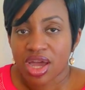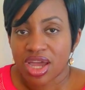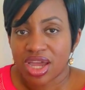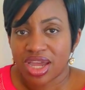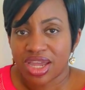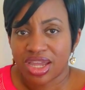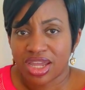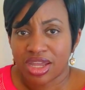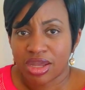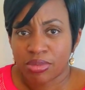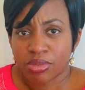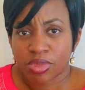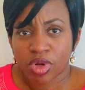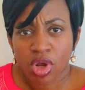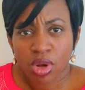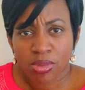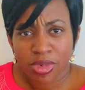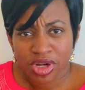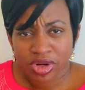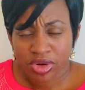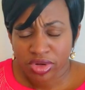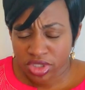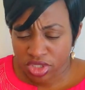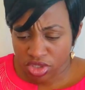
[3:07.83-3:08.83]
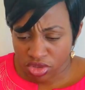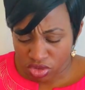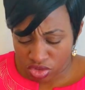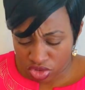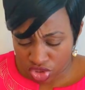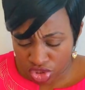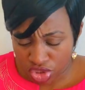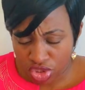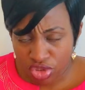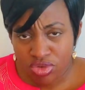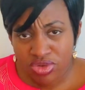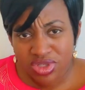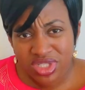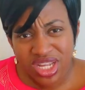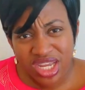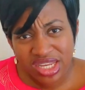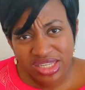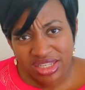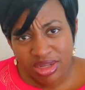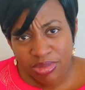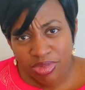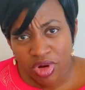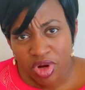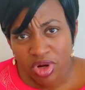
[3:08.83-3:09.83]
Come across, shoes
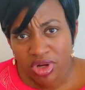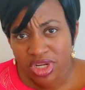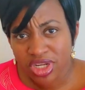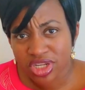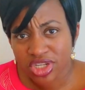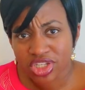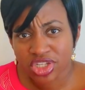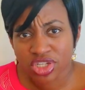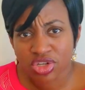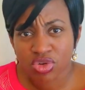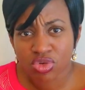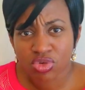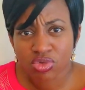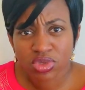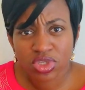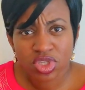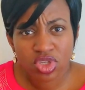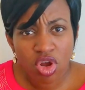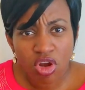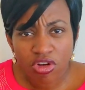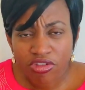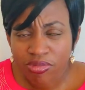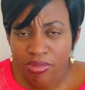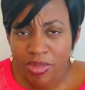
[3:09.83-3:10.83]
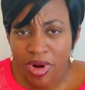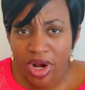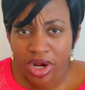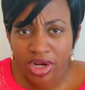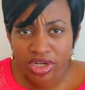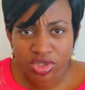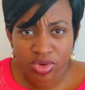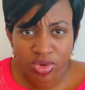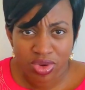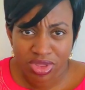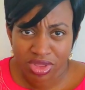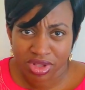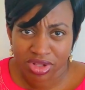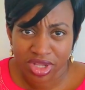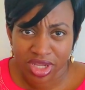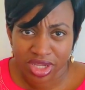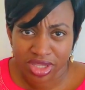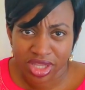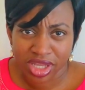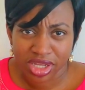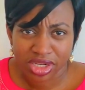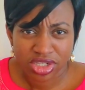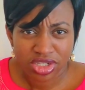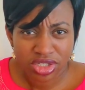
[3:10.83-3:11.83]
nicely polished, no scuff marks or anything
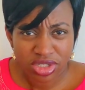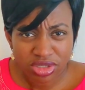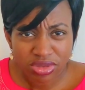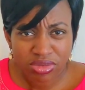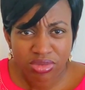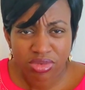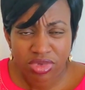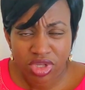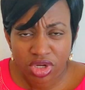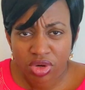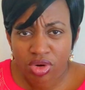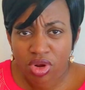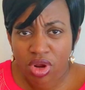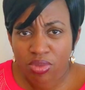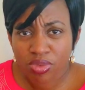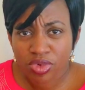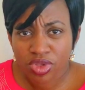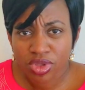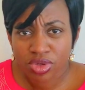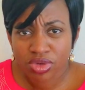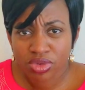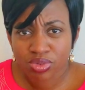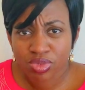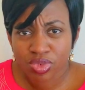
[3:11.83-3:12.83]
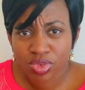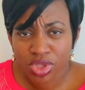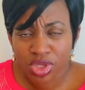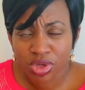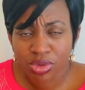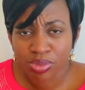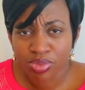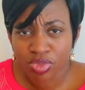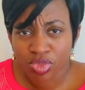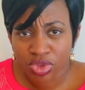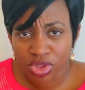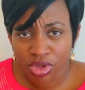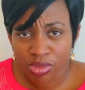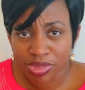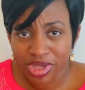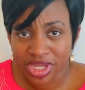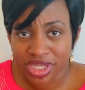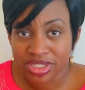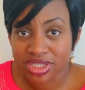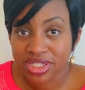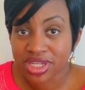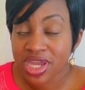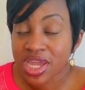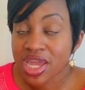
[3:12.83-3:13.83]
like that. Just, come with your
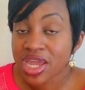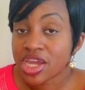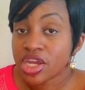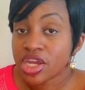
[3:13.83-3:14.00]
best.